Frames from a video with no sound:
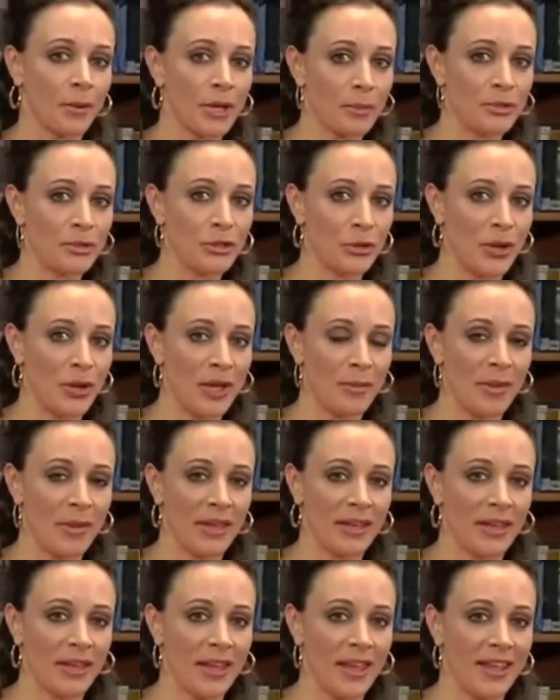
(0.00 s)
up to him
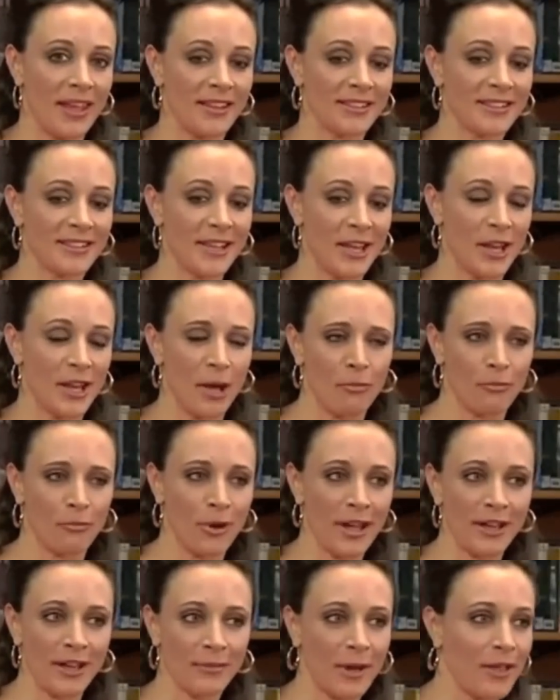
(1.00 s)
and said, I'm
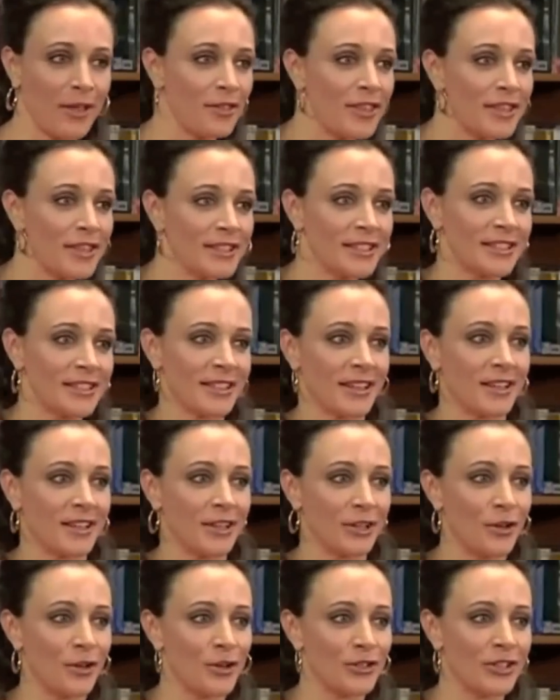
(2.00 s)
writing my thesis on
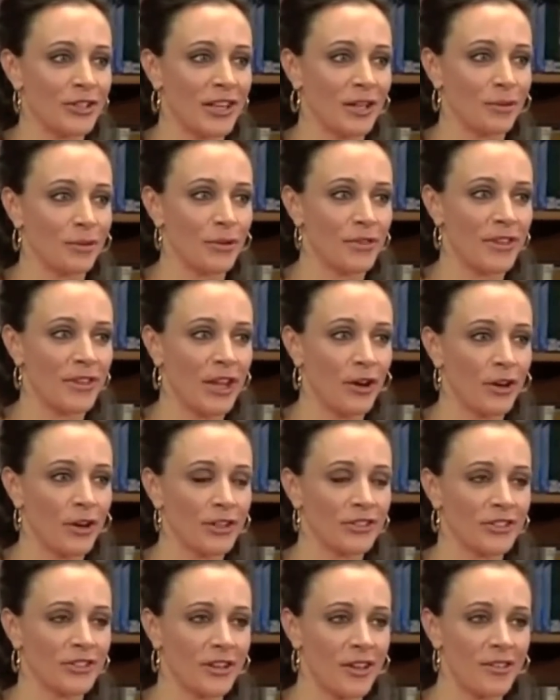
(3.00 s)
negotiating with
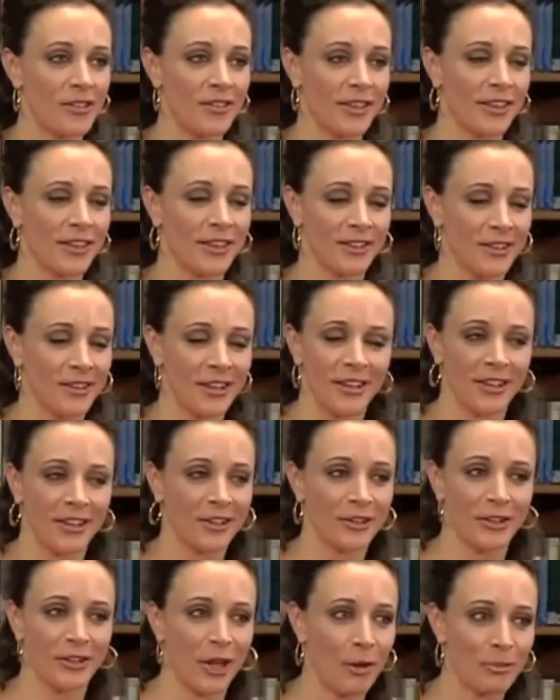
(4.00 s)
terrorists, and I think it
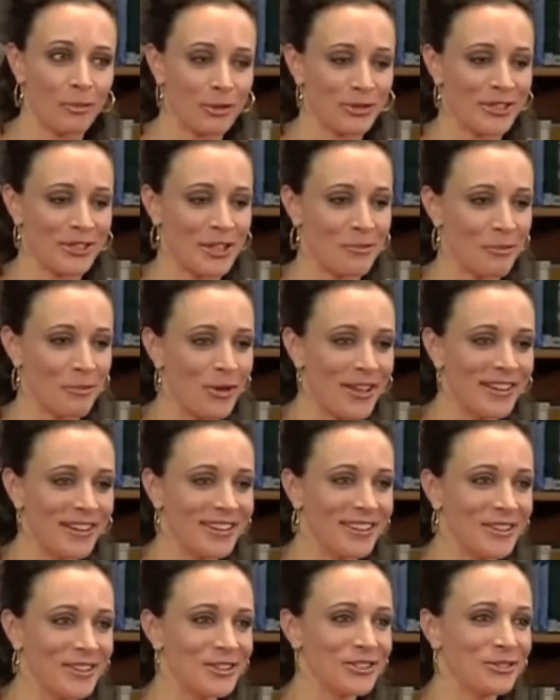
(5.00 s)
could help your team
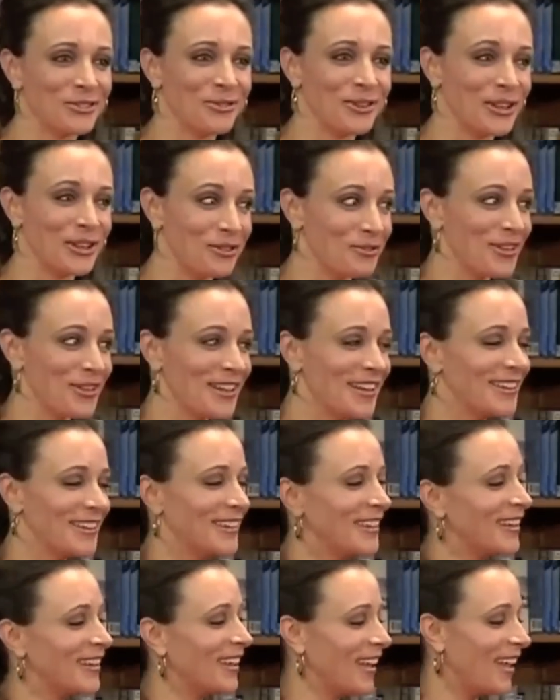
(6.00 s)
win, and you should really read it.
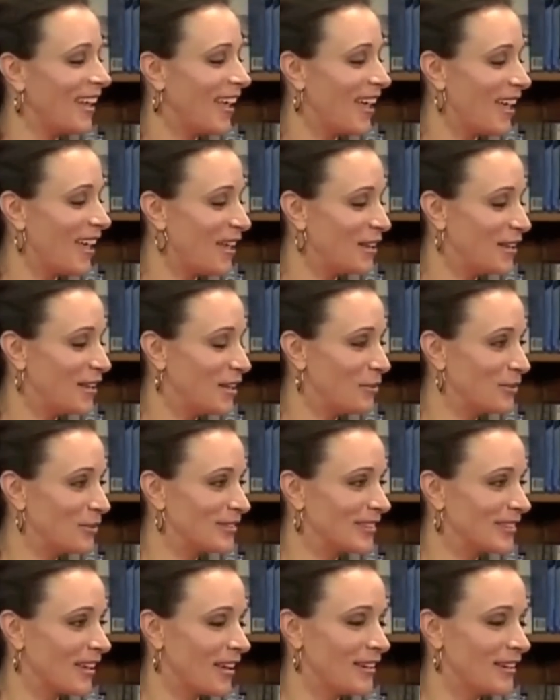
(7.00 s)
And he
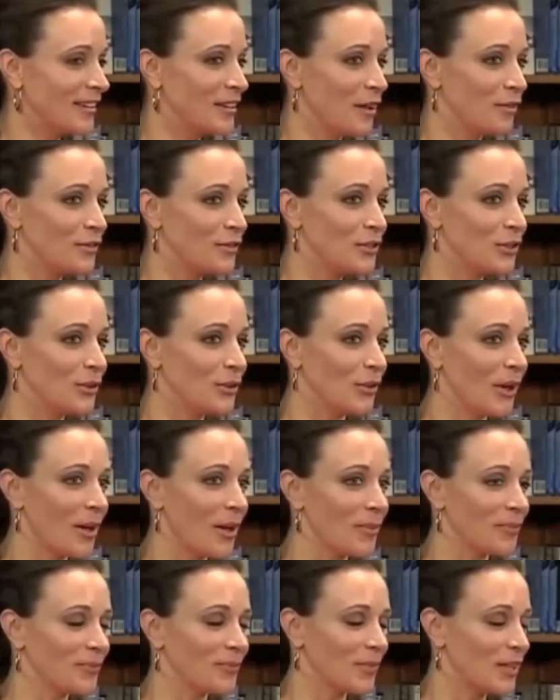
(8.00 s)
was kind enough
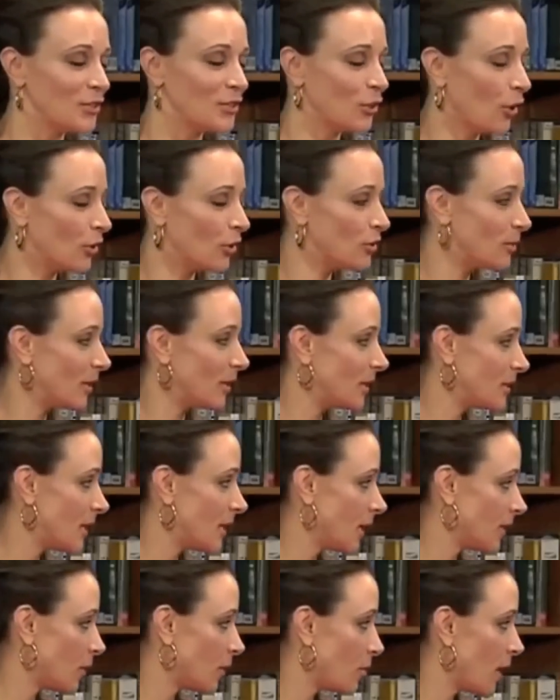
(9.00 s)
to indulge me and
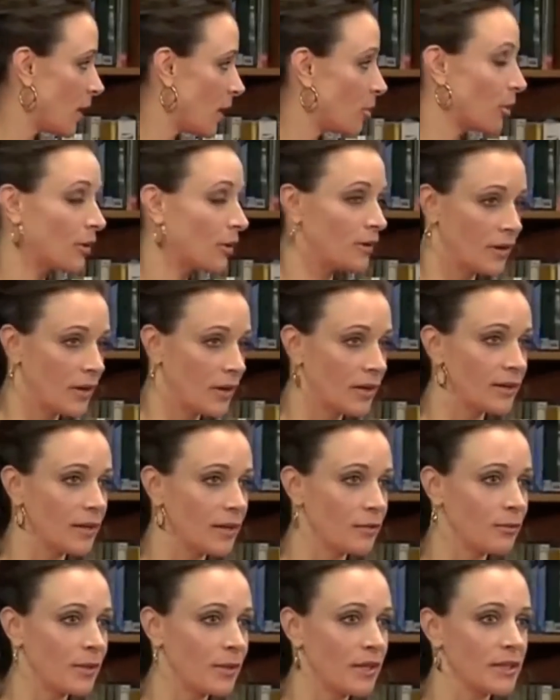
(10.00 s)
take the paper and
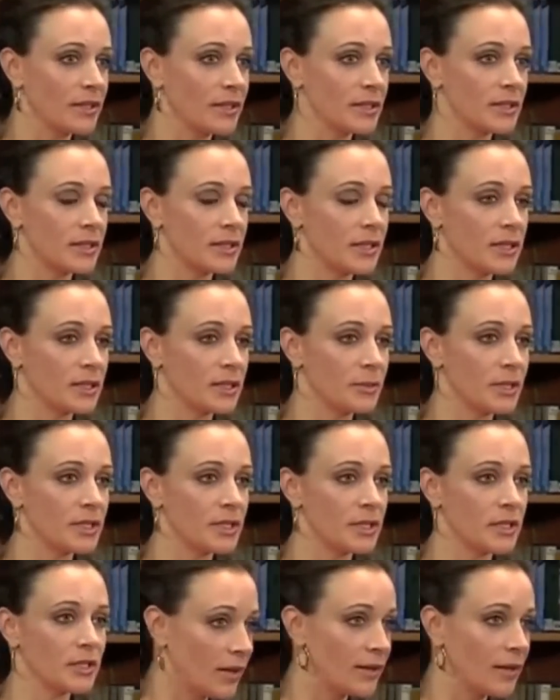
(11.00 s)
give me his
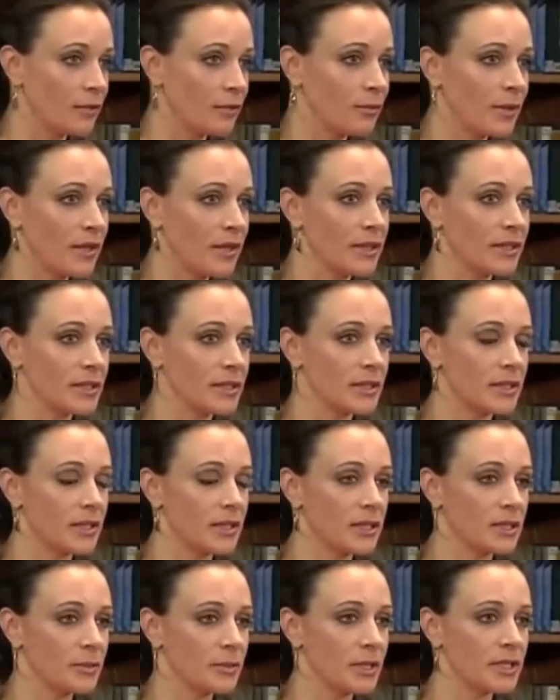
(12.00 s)
business, give me his
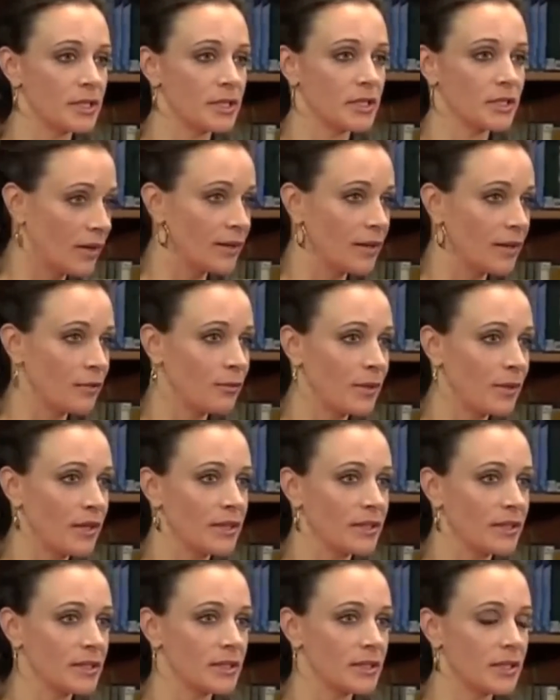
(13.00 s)
business, and give me
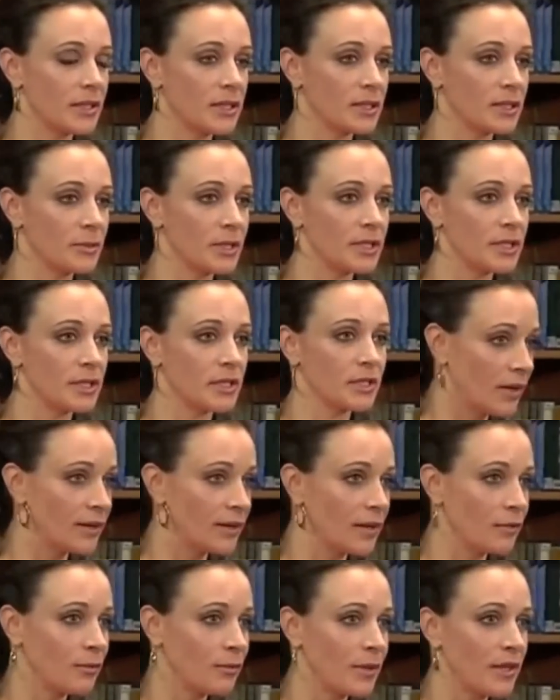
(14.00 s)
his business,
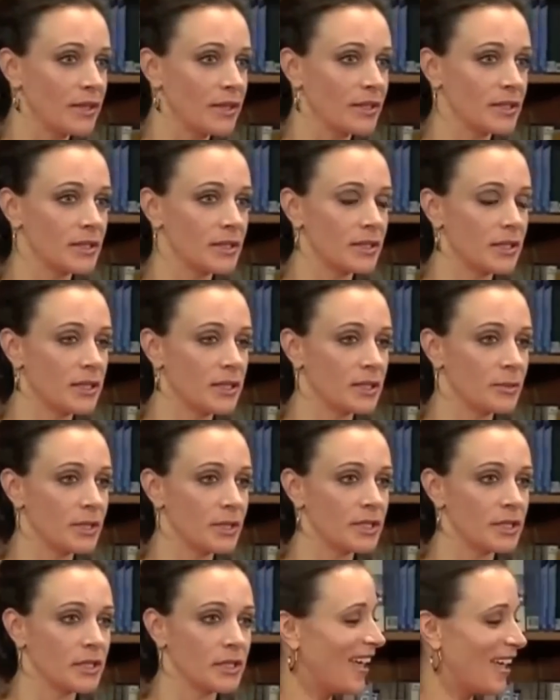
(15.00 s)
and give me his
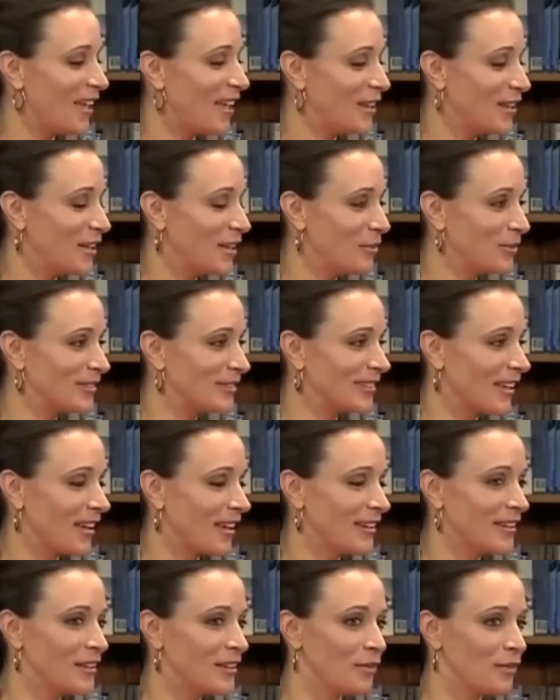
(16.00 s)
business. And he was
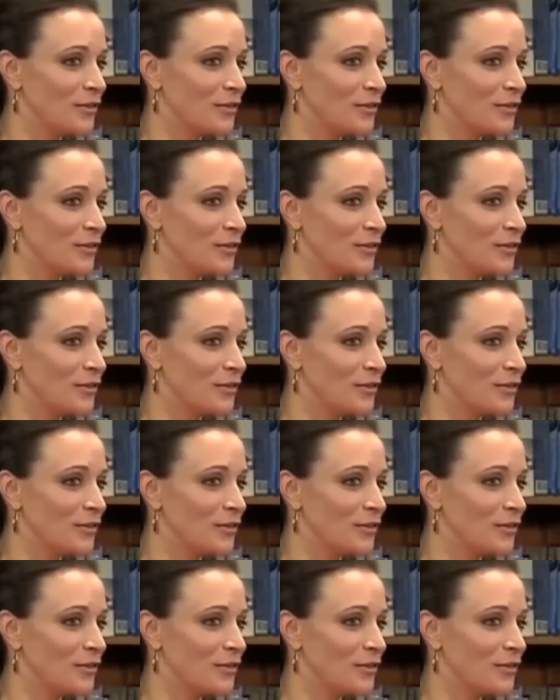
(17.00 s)
kind enough,